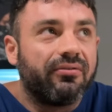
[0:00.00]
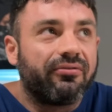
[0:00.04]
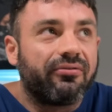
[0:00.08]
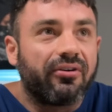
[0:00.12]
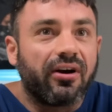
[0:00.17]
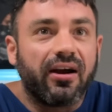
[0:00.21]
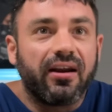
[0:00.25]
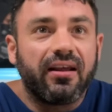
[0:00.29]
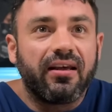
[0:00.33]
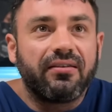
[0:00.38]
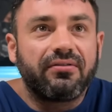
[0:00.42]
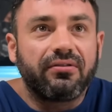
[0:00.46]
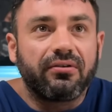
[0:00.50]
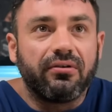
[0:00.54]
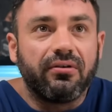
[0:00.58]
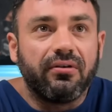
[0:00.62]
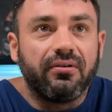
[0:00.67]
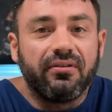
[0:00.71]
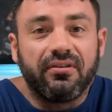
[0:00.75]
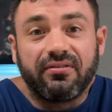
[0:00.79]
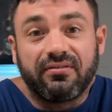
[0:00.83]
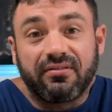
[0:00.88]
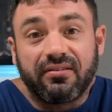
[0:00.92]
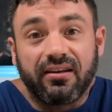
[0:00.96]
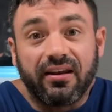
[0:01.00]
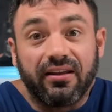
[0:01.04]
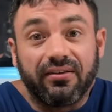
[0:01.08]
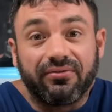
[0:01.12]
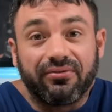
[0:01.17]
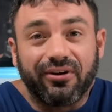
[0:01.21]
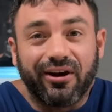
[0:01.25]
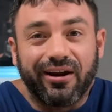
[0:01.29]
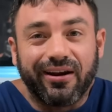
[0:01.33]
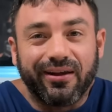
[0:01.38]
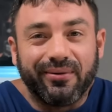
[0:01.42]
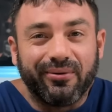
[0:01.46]

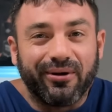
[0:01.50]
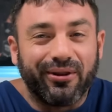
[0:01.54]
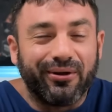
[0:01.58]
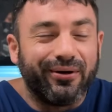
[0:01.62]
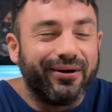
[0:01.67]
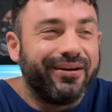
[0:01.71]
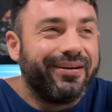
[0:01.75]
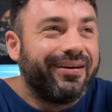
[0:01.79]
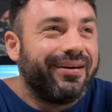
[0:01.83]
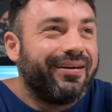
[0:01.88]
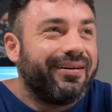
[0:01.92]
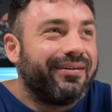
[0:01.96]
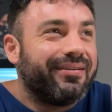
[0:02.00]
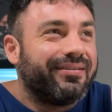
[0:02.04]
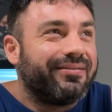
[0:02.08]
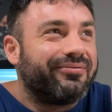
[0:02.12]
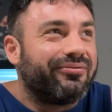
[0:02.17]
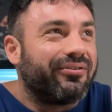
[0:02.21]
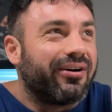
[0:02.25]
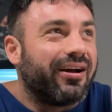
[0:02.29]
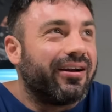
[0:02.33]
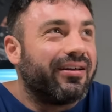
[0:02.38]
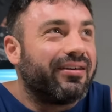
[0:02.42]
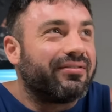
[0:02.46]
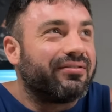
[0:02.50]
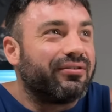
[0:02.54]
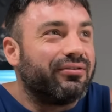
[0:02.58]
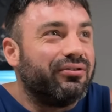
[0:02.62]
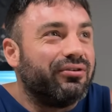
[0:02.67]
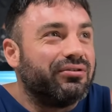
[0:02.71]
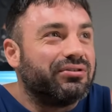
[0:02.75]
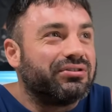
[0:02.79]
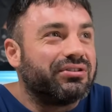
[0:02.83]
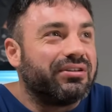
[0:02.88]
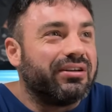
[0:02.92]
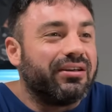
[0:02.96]
today's Friday, by the way. Fridays are
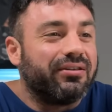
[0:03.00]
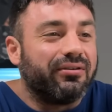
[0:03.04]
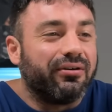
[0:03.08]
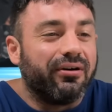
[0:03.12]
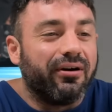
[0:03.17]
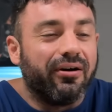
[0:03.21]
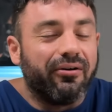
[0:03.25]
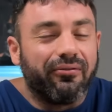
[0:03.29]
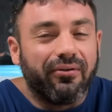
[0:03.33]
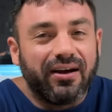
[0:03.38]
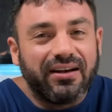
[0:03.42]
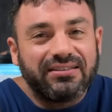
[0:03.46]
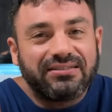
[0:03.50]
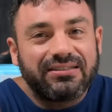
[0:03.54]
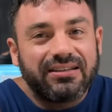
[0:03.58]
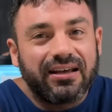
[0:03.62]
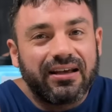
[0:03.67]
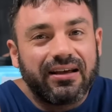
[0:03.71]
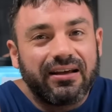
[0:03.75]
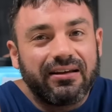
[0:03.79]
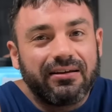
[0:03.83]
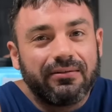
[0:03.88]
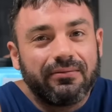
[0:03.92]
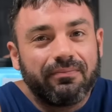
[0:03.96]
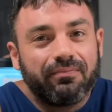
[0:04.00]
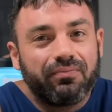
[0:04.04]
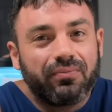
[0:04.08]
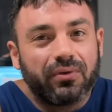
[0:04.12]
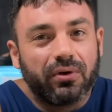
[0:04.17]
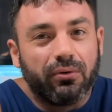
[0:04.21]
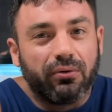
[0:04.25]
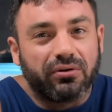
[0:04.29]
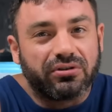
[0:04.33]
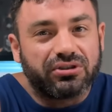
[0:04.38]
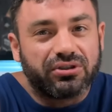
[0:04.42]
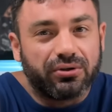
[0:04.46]
usually either a rest day
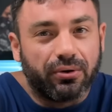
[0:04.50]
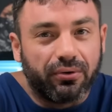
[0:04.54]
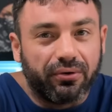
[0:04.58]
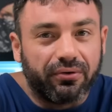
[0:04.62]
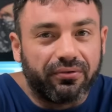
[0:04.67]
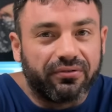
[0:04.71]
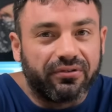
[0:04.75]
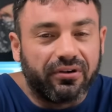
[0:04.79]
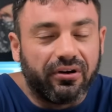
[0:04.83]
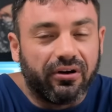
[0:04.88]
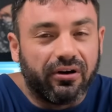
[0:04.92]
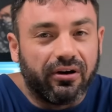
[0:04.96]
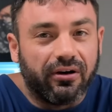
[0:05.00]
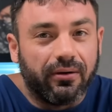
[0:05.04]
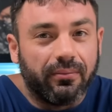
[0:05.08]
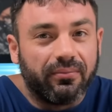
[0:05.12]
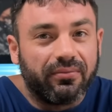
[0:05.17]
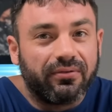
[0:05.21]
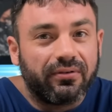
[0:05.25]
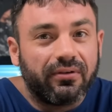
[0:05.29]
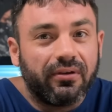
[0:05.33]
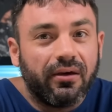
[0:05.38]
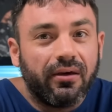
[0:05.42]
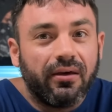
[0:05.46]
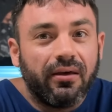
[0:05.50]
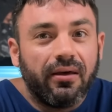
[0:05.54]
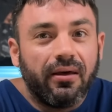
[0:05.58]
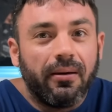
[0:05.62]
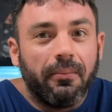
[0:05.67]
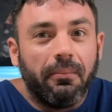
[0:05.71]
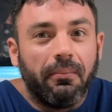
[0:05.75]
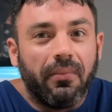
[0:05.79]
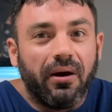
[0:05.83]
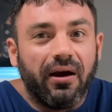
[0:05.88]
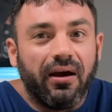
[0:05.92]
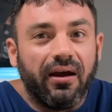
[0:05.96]
or shoulders and arms.
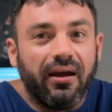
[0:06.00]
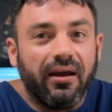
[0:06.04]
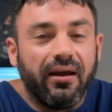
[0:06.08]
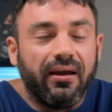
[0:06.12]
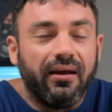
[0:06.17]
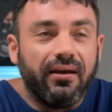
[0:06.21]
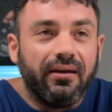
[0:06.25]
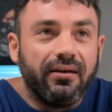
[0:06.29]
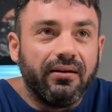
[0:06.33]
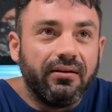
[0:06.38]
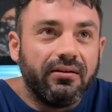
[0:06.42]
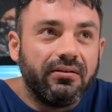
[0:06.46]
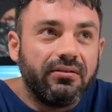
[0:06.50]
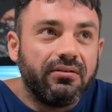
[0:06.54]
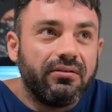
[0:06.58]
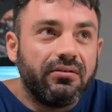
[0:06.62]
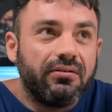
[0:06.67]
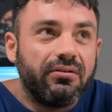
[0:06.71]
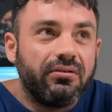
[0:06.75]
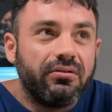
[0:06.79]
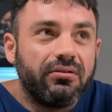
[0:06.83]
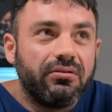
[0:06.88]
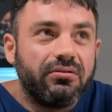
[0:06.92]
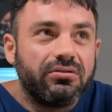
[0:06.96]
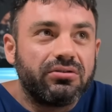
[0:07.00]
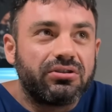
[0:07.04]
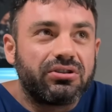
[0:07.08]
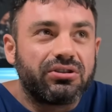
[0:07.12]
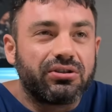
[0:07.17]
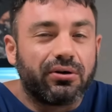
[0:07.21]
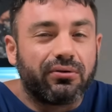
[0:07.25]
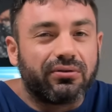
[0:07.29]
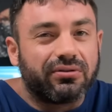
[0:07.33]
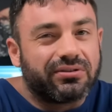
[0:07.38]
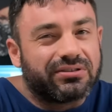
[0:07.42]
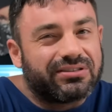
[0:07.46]
My
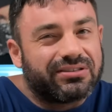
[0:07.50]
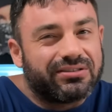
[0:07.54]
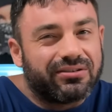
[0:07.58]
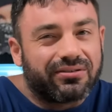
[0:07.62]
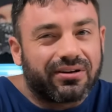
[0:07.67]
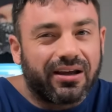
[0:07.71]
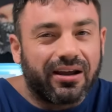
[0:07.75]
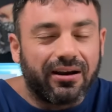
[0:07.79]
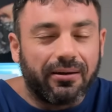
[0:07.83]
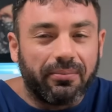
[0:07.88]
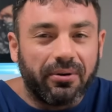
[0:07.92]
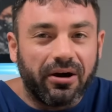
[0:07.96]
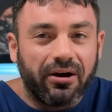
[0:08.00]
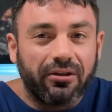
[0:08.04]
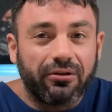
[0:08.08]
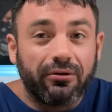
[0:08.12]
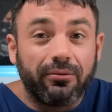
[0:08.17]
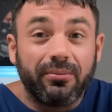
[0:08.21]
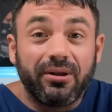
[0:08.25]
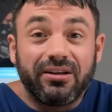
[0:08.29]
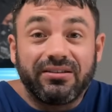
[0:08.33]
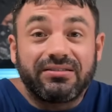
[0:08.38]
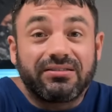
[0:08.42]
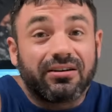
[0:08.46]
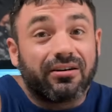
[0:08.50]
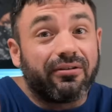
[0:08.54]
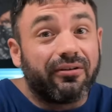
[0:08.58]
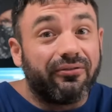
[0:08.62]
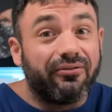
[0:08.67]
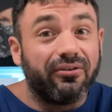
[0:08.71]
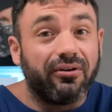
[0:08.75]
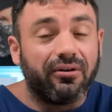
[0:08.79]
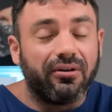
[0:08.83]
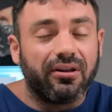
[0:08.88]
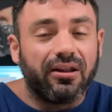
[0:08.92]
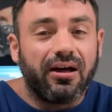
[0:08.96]
shoulders still kind of bother me. It's
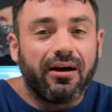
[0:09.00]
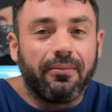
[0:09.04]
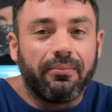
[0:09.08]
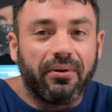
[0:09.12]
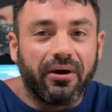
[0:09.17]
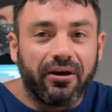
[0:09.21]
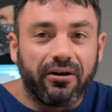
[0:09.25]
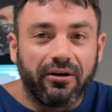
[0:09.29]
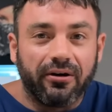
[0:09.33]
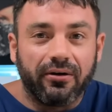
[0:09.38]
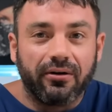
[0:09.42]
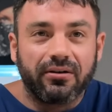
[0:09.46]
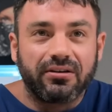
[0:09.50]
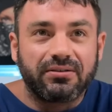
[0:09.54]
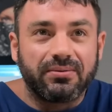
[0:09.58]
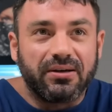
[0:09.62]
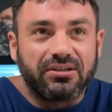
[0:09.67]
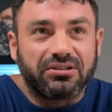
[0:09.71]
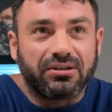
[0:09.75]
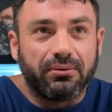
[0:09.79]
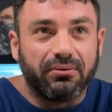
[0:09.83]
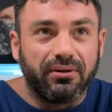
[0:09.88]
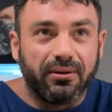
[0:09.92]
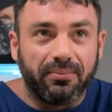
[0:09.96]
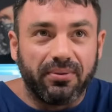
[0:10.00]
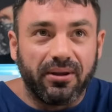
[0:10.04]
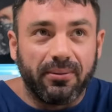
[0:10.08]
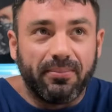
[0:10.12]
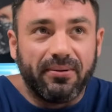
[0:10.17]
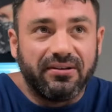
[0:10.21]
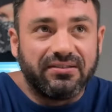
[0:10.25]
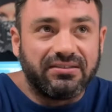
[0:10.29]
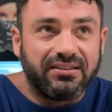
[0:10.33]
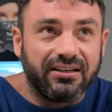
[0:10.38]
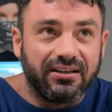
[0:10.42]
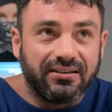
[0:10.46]
starting to feel a lot better, especially with the
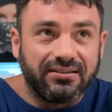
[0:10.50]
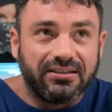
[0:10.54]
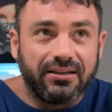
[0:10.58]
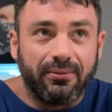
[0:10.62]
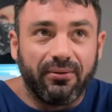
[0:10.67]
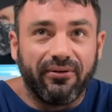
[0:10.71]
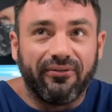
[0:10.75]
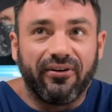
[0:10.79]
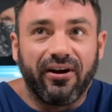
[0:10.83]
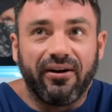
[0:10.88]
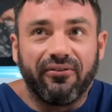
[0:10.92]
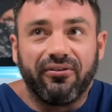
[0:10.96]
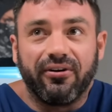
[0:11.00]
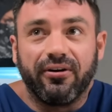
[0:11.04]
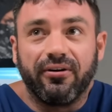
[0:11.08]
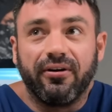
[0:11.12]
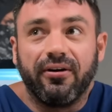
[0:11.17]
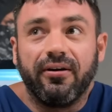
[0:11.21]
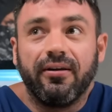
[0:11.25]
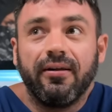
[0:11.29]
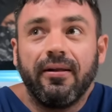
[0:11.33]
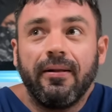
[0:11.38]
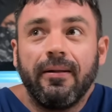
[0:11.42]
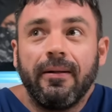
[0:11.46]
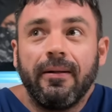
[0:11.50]
BPC and TB500,